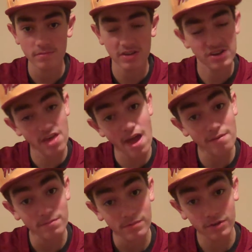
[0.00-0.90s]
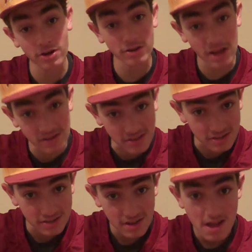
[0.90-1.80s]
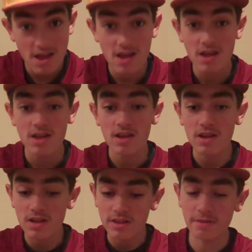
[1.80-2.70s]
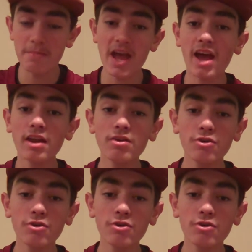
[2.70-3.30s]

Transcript: You hear that? Kirk Cousins. The man